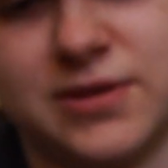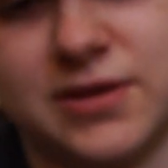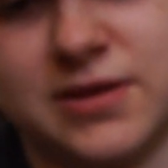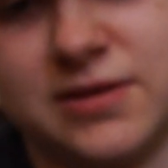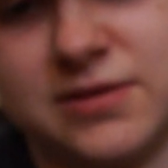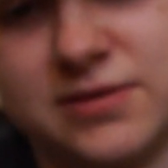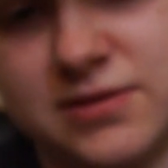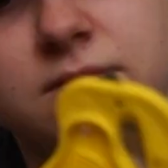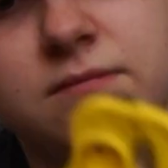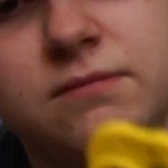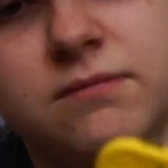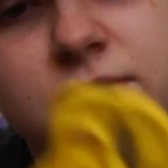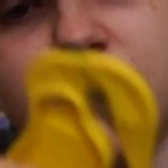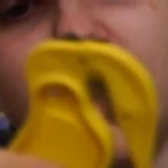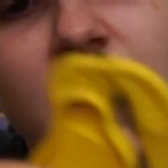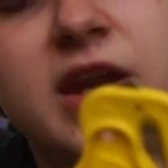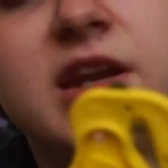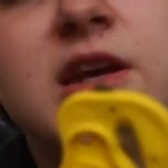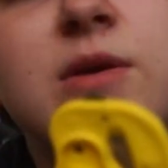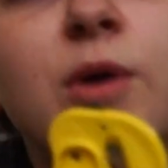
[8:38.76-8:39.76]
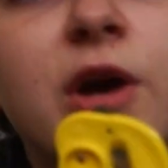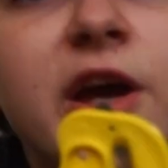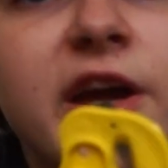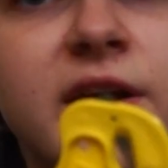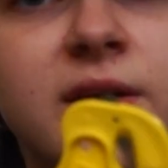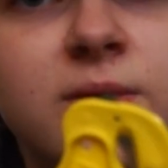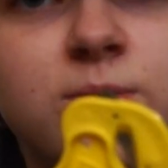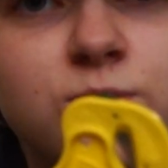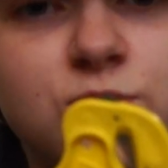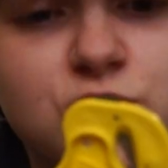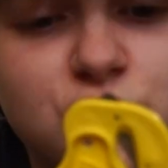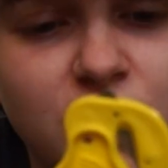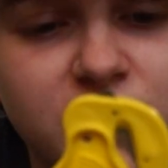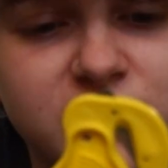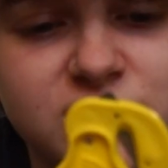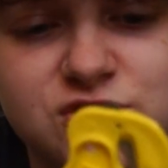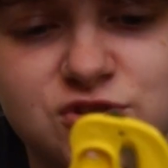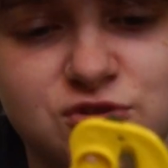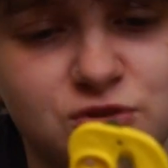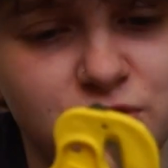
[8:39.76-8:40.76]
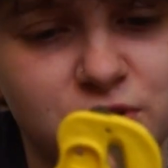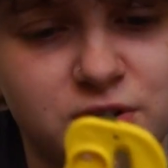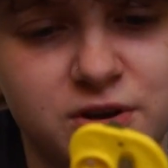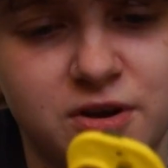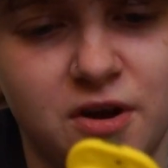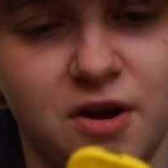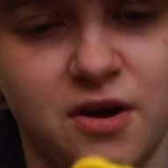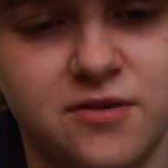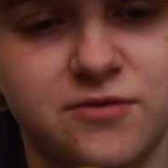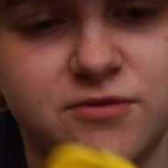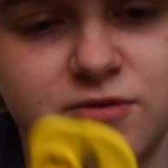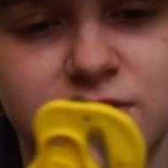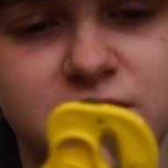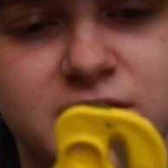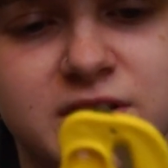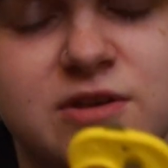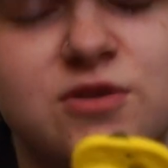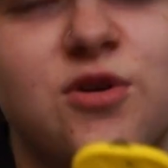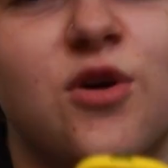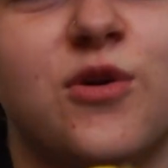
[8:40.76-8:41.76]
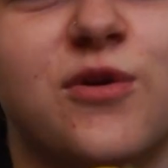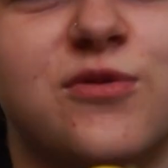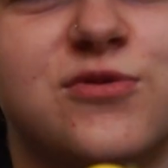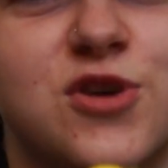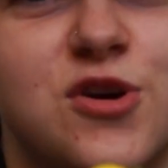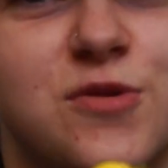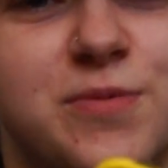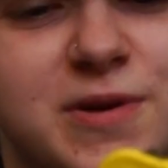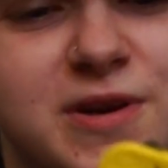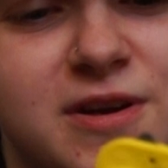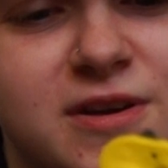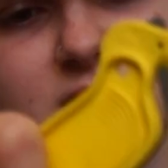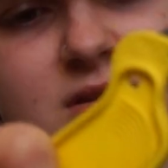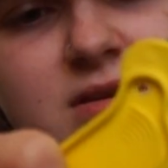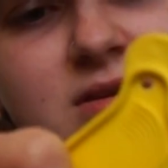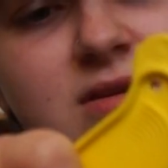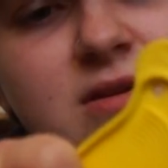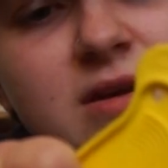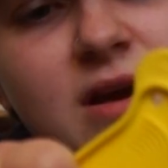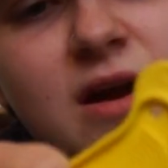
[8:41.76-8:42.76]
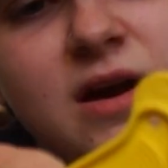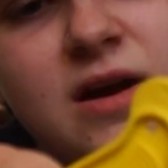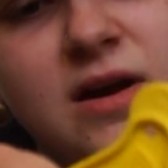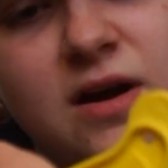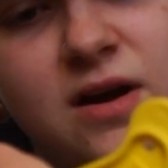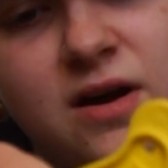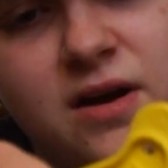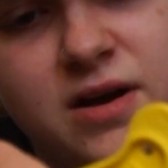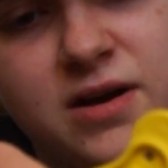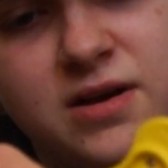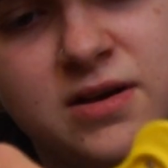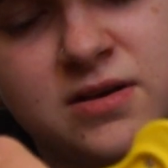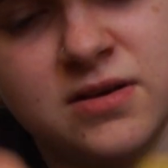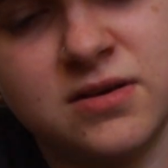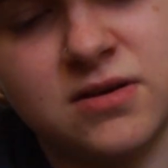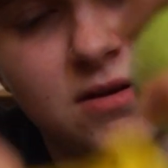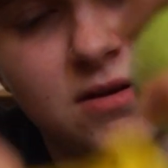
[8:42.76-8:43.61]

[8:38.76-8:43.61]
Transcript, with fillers: that. Anyway, Transjoy, I've really gone off topic. Yeah, I